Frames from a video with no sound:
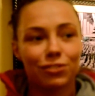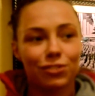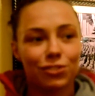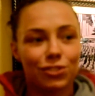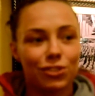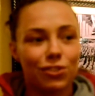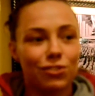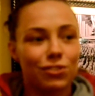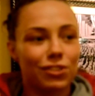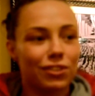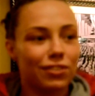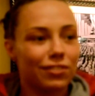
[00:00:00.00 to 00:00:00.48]

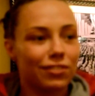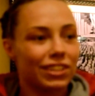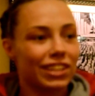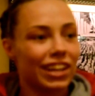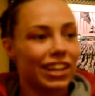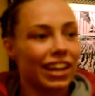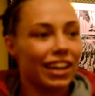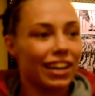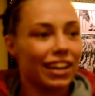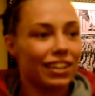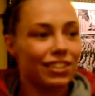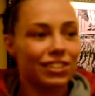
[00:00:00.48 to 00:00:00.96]
Joe Silva
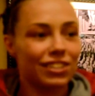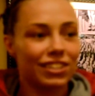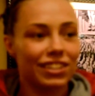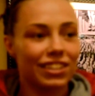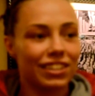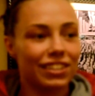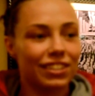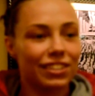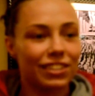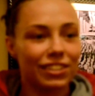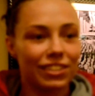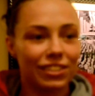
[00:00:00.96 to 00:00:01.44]
and I actually
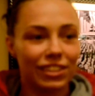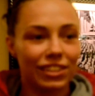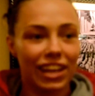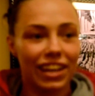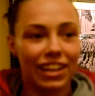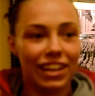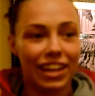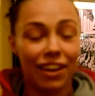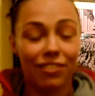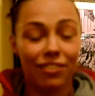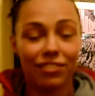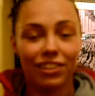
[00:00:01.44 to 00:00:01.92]

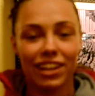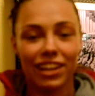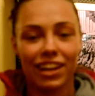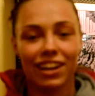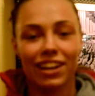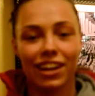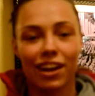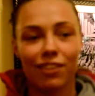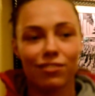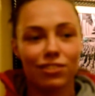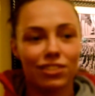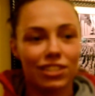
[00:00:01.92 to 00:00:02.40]
have a lot
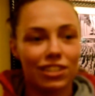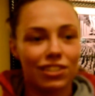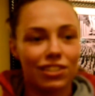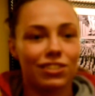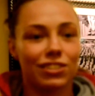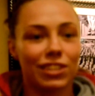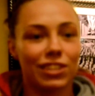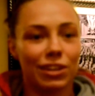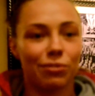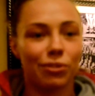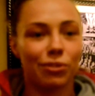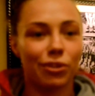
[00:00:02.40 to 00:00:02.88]
of
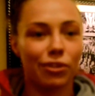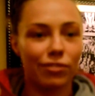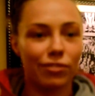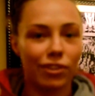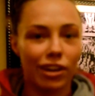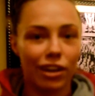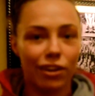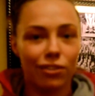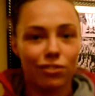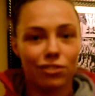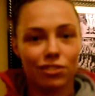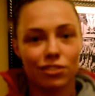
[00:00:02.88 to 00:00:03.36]
conversations whenever
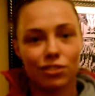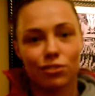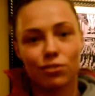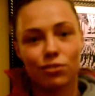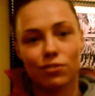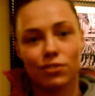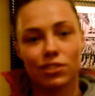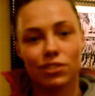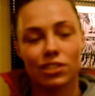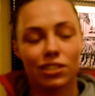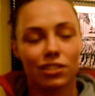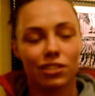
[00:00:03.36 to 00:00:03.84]
I go to
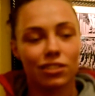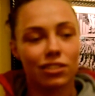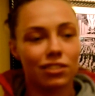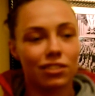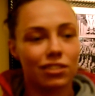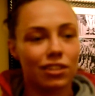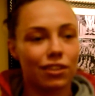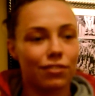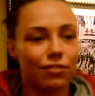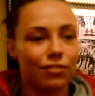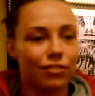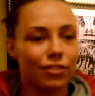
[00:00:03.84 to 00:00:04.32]
UFCs and
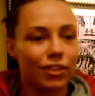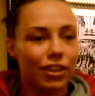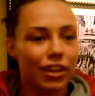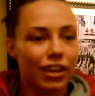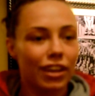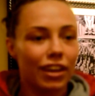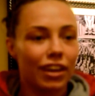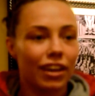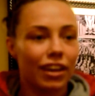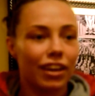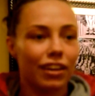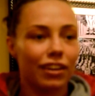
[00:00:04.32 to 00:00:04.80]
stuff.
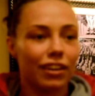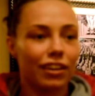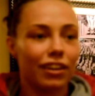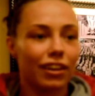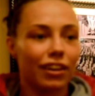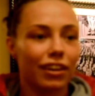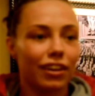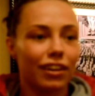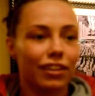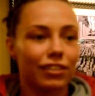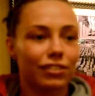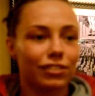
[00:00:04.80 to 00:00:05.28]
And
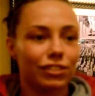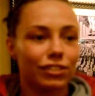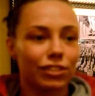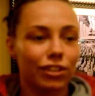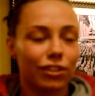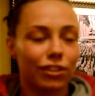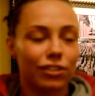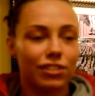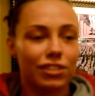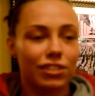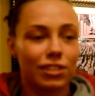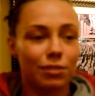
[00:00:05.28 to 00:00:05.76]

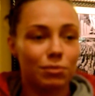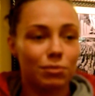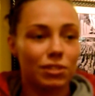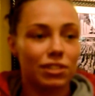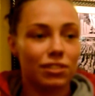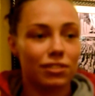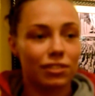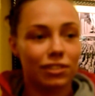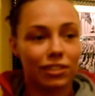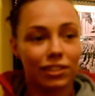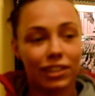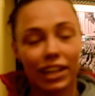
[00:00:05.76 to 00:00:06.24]
he
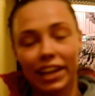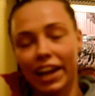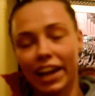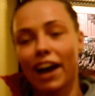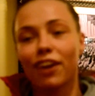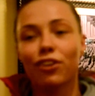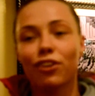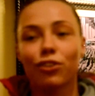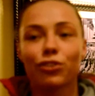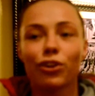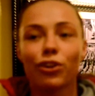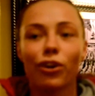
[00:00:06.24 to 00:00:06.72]
seems like
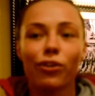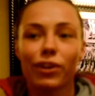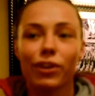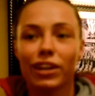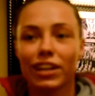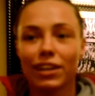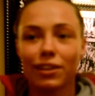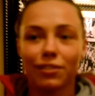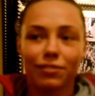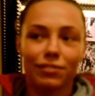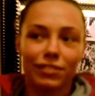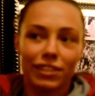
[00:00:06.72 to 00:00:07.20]
I don't know
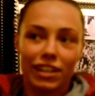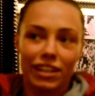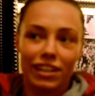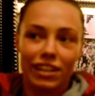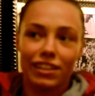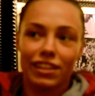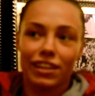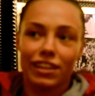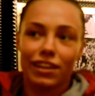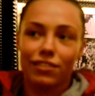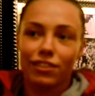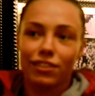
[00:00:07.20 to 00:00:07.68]

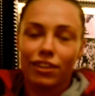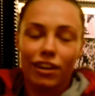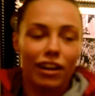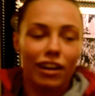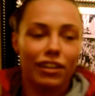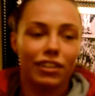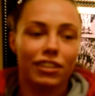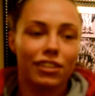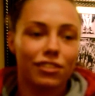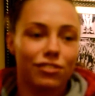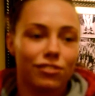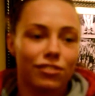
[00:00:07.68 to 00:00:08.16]
anything of their
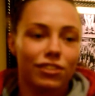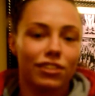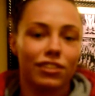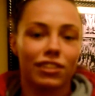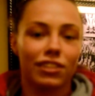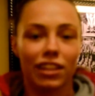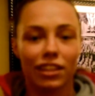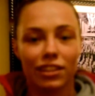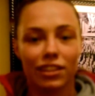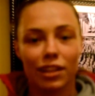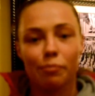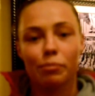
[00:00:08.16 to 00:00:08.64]
ideas or
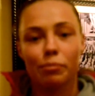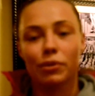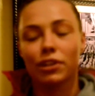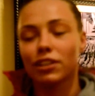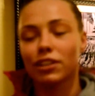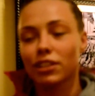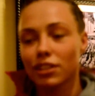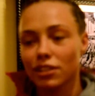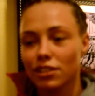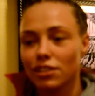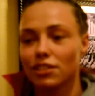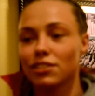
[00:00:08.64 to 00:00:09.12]
anything like that,
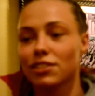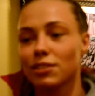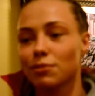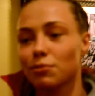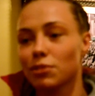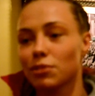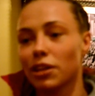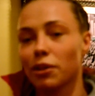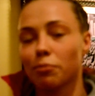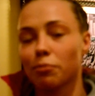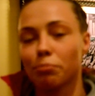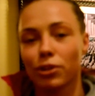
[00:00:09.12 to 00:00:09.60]
but he
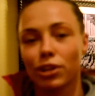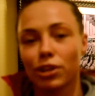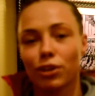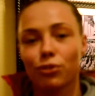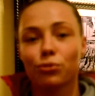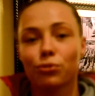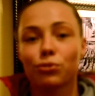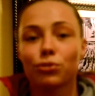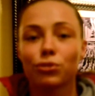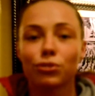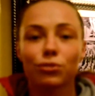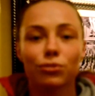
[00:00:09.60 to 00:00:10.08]
seems like a pretty
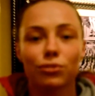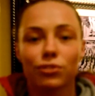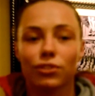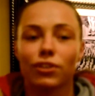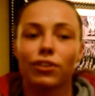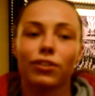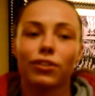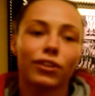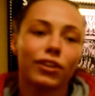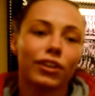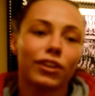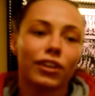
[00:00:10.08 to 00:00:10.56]
cool dude.
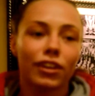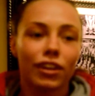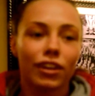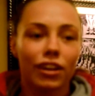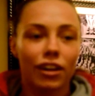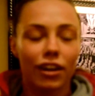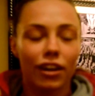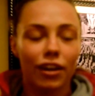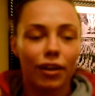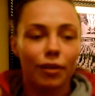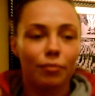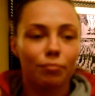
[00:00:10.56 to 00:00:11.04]
So
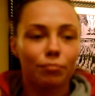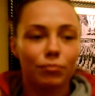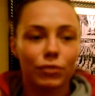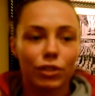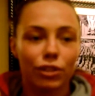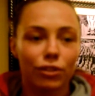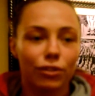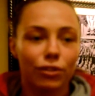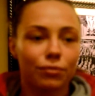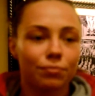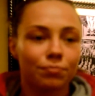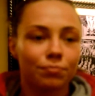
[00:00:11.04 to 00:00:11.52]

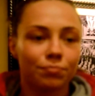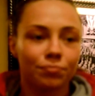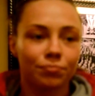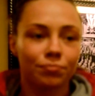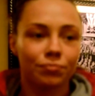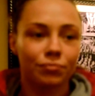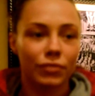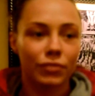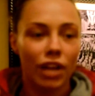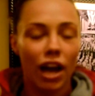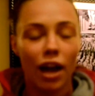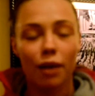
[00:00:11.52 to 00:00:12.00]

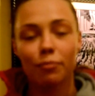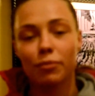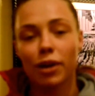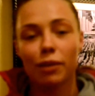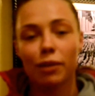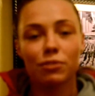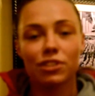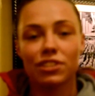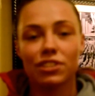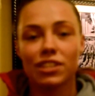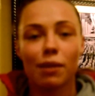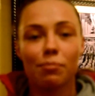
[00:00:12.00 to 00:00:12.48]

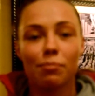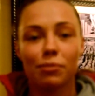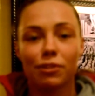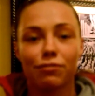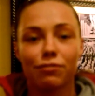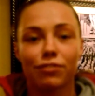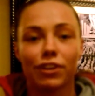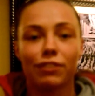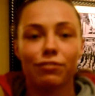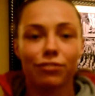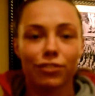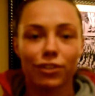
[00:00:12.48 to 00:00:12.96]
I'm just happy to
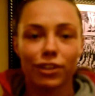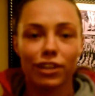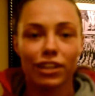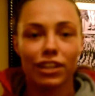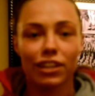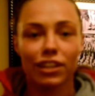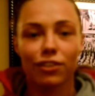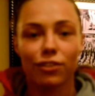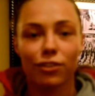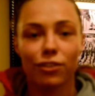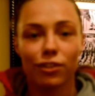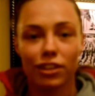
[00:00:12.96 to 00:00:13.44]
fight for
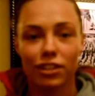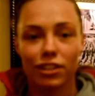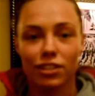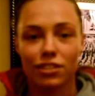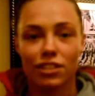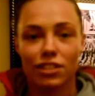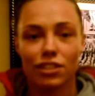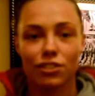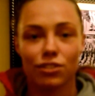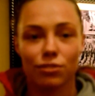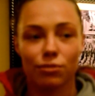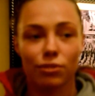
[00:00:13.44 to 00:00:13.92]
any
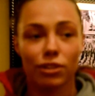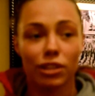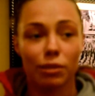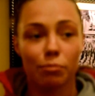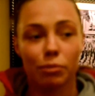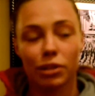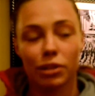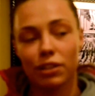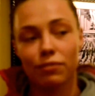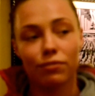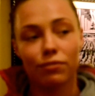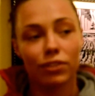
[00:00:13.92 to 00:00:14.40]
organization really,
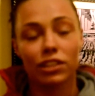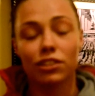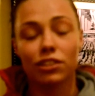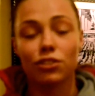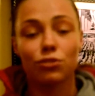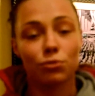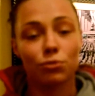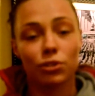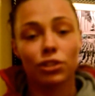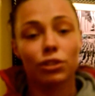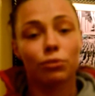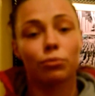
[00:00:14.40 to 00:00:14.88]
but
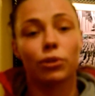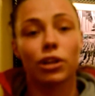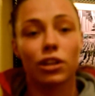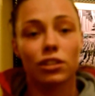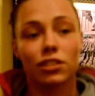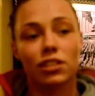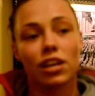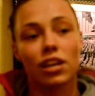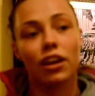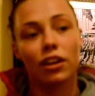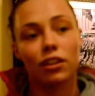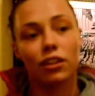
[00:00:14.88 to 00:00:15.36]
Invicta's really where
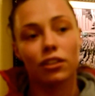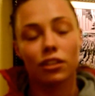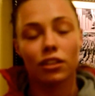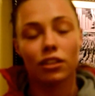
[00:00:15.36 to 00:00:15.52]
it's at.